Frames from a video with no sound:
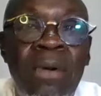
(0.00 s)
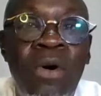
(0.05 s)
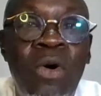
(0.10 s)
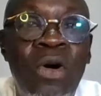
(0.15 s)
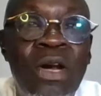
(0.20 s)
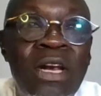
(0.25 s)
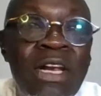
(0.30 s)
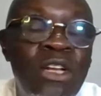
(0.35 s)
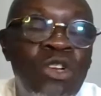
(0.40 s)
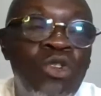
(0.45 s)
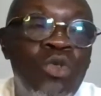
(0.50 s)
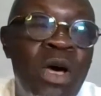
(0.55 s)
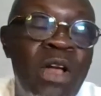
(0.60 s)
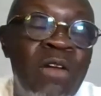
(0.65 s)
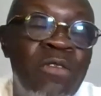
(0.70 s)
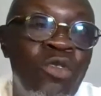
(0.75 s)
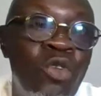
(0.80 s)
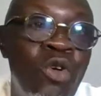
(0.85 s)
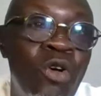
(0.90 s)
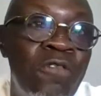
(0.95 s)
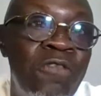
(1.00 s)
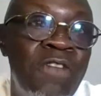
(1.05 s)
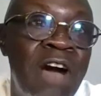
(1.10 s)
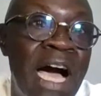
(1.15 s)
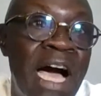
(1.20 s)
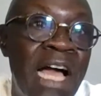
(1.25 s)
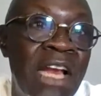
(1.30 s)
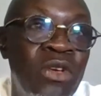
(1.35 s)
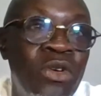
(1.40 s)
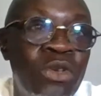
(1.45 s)
on the 12 core
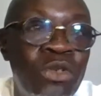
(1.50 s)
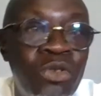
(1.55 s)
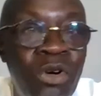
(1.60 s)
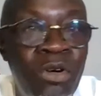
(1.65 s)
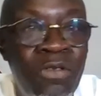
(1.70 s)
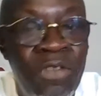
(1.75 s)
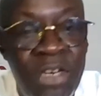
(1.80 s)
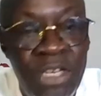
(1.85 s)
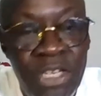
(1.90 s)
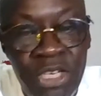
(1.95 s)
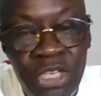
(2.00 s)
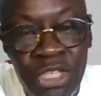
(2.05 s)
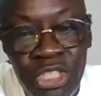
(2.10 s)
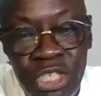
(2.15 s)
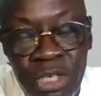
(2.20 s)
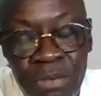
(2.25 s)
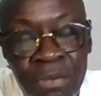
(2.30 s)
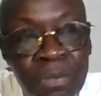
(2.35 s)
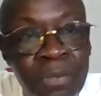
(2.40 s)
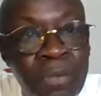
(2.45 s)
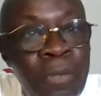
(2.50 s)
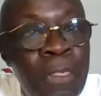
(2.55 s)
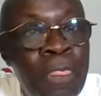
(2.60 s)
values of leadership.